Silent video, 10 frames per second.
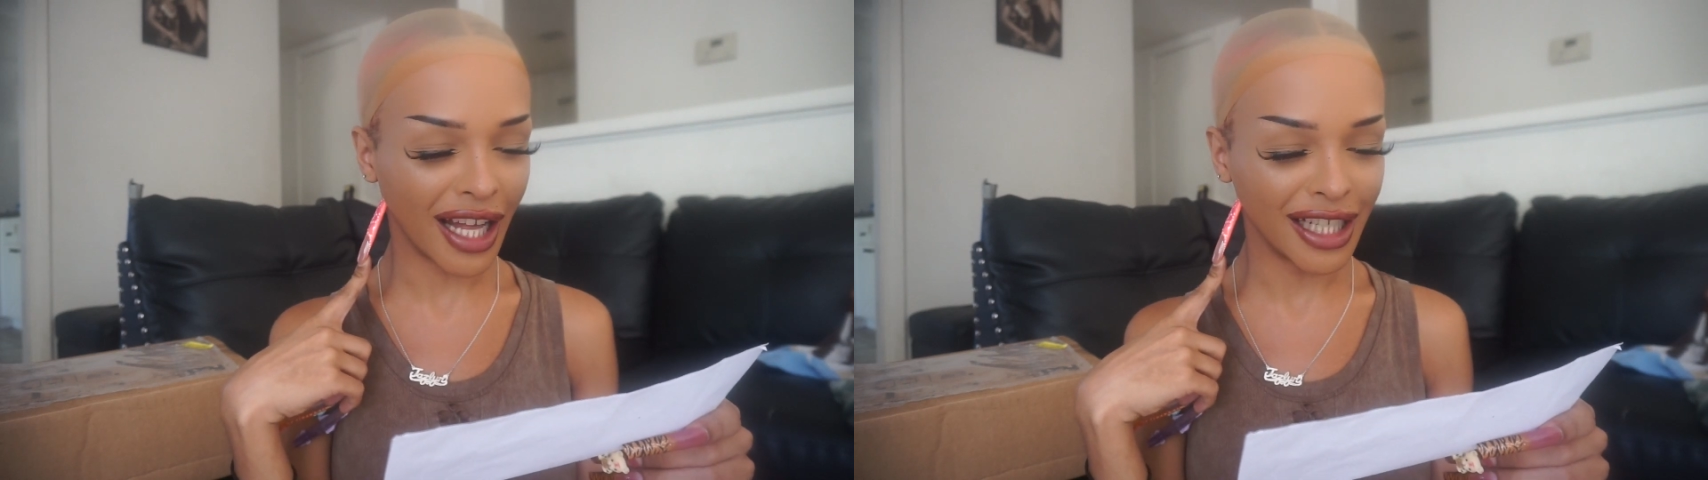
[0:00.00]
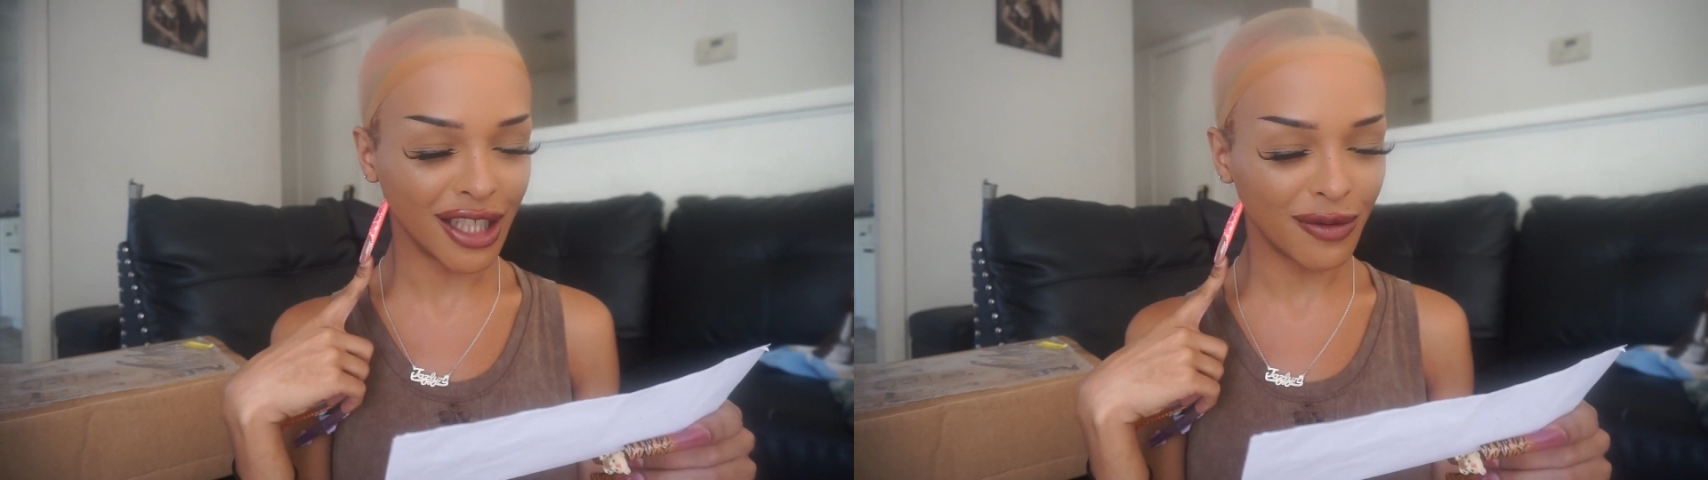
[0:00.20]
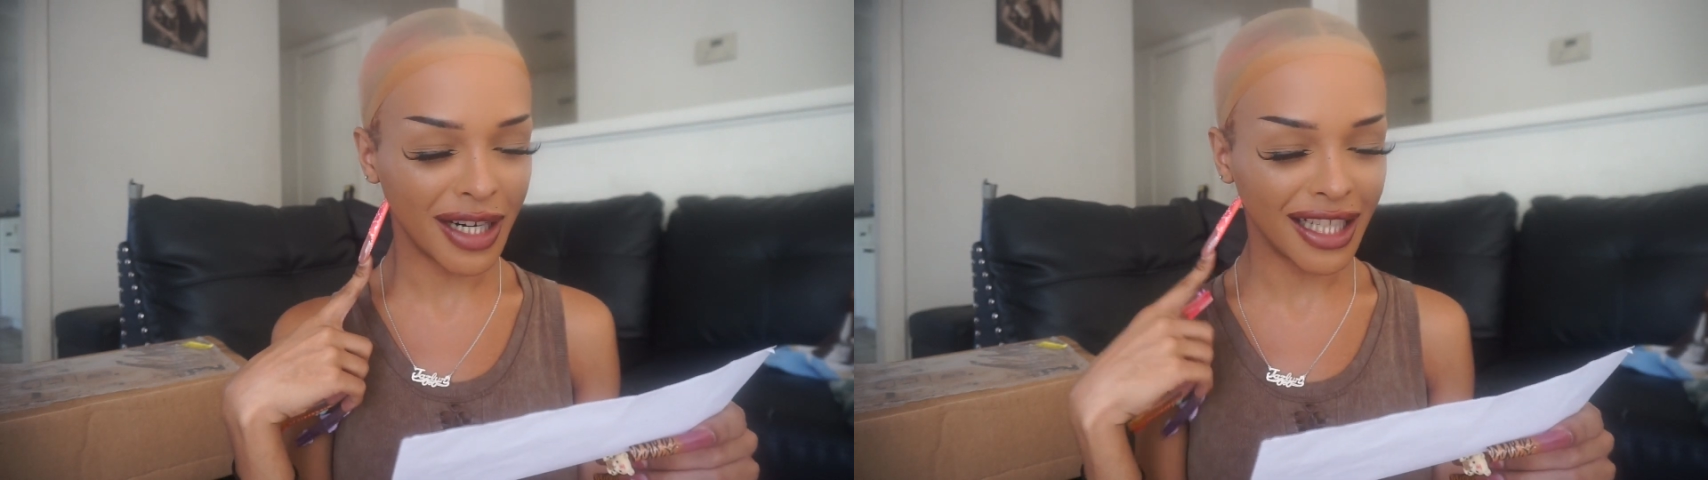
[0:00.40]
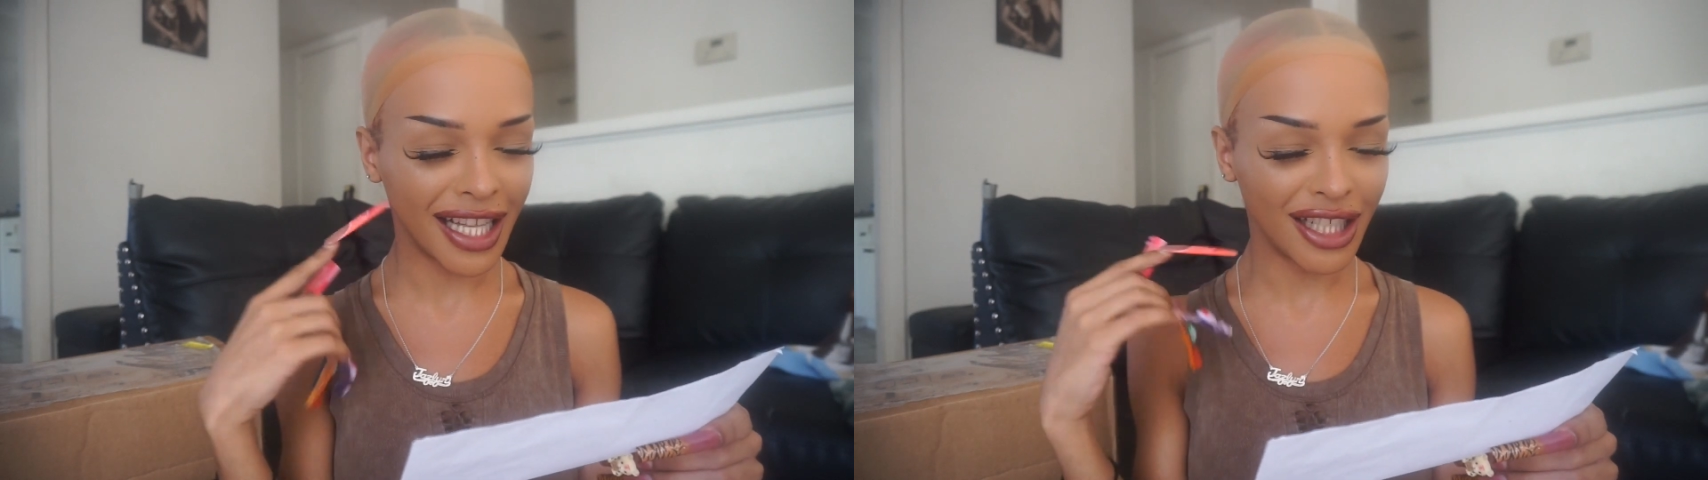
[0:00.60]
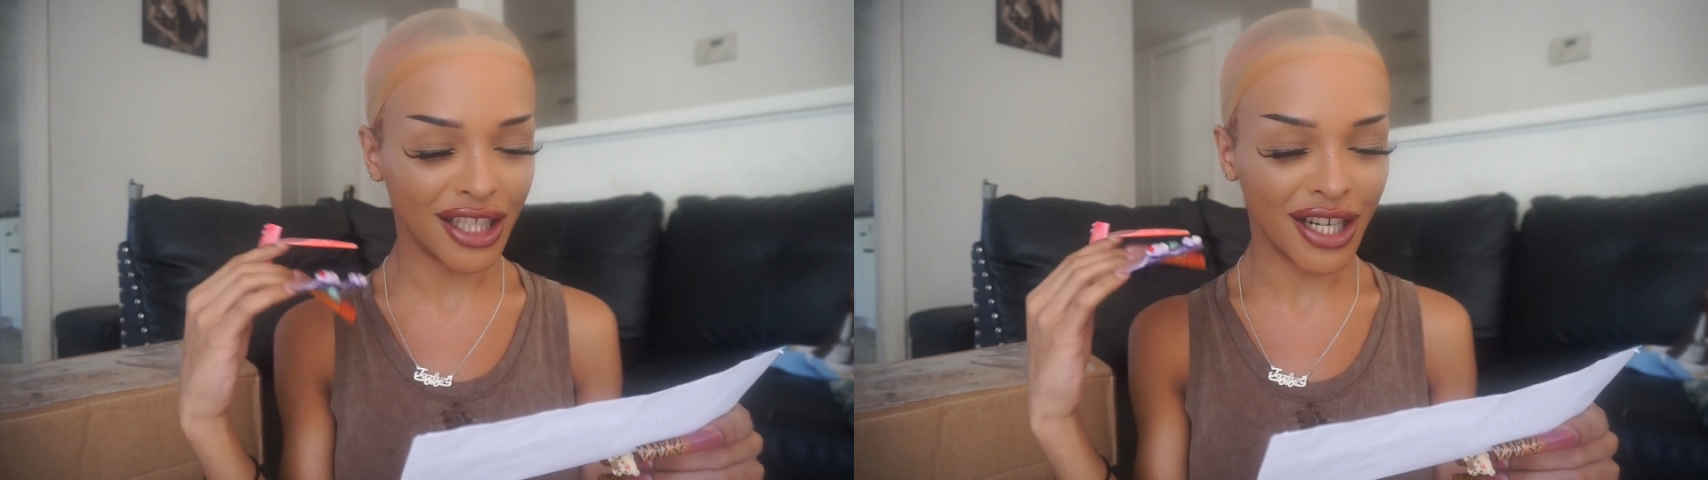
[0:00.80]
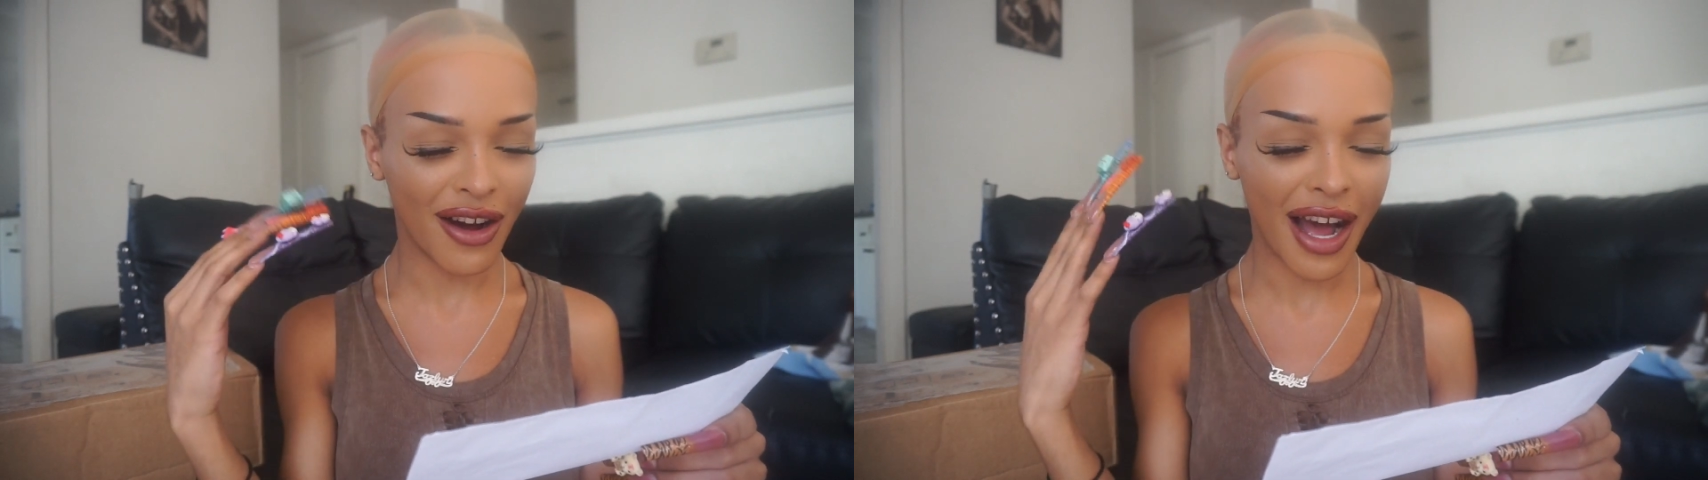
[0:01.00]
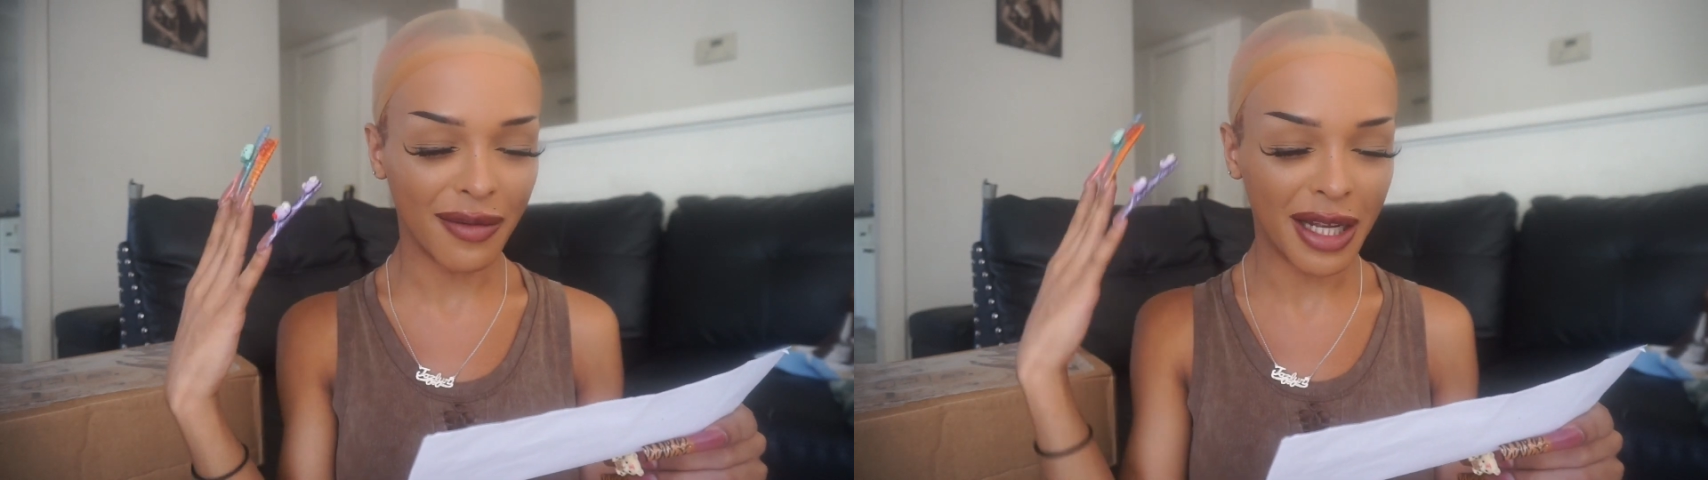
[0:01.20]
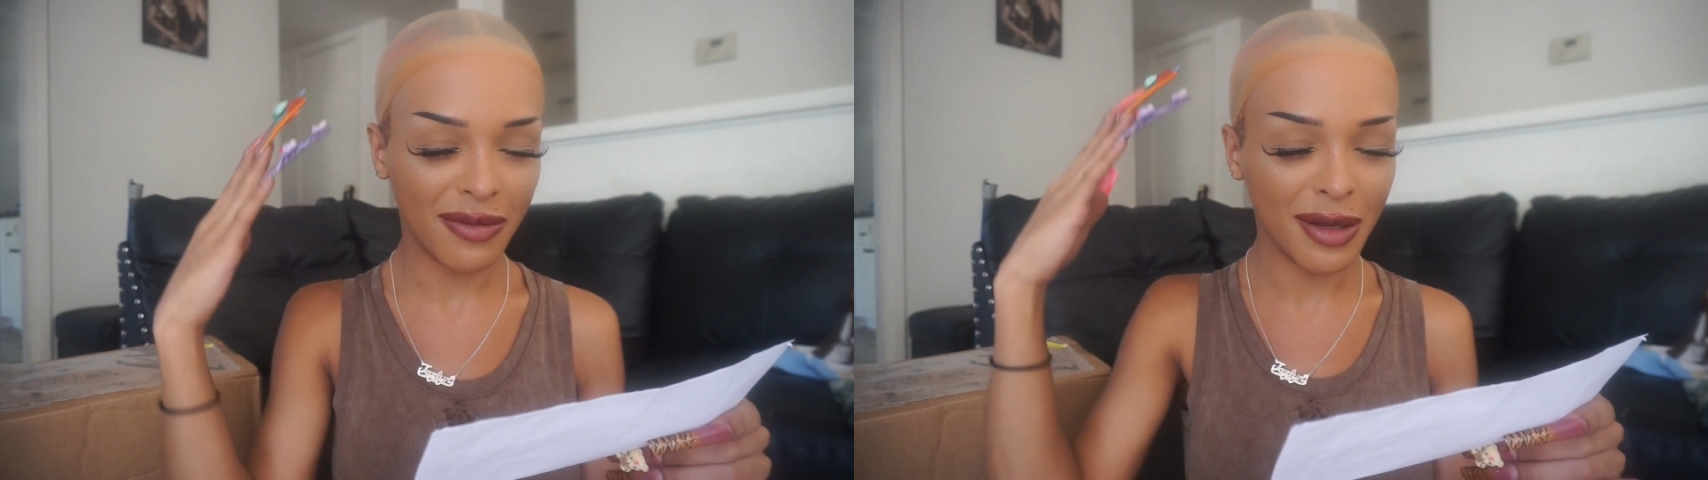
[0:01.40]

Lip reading: I just wanted to let you know how many